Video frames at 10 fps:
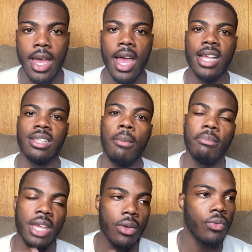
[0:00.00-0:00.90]
As I'm
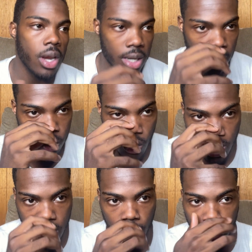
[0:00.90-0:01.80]
getting ready to join
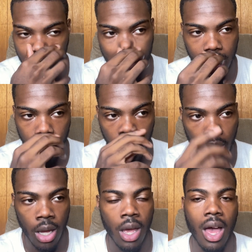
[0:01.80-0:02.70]
this military,
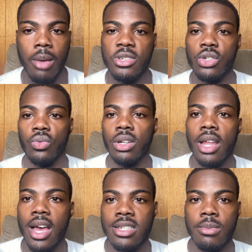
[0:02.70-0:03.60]
I'm just
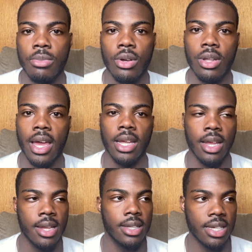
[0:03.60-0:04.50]
realizing, bro,
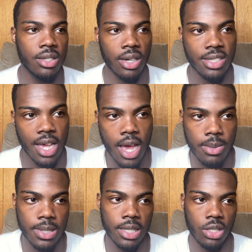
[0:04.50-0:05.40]
like these are the
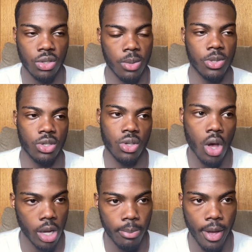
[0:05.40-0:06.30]
times that the scriptures
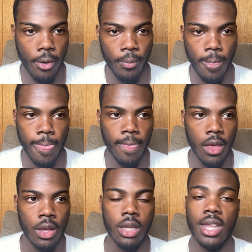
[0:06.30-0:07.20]
talk about
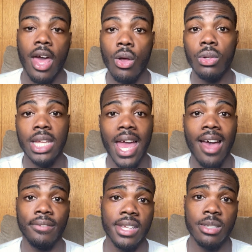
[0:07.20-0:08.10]
not only
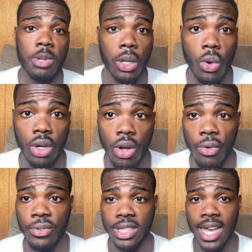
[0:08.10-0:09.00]
have this been going on
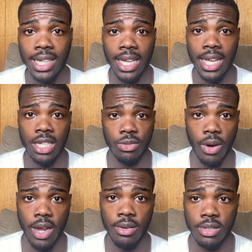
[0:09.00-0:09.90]
for decades,
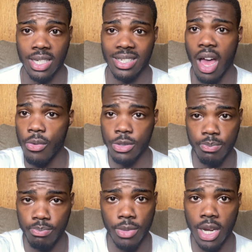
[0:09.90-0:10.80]
right? Since I was
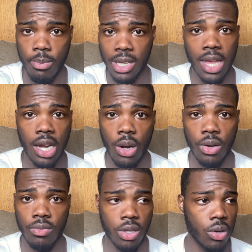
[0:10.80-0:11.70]
in the beginning
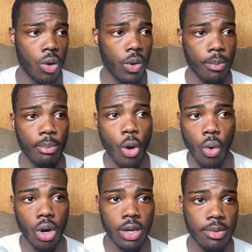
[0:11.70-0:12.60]
of, you know, and
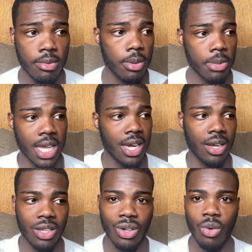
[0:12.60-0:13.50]
born and the
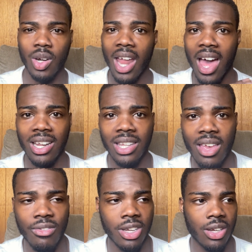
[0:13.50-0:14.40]
beginning, of, you know, with
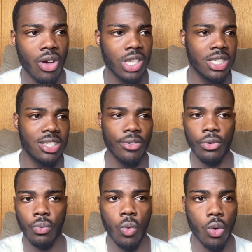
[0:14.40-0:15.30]
9-11 and all these
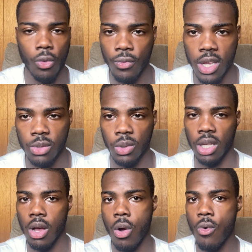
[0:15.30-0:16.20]
different world events with the
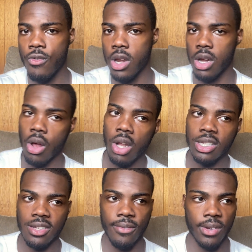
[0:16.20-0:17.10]
COVID and all
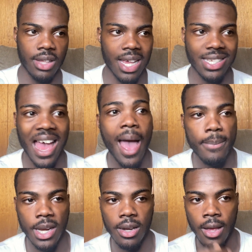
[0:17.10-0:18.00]
these different things
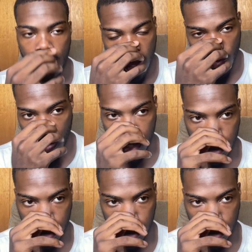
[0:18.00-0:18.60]
happening, right?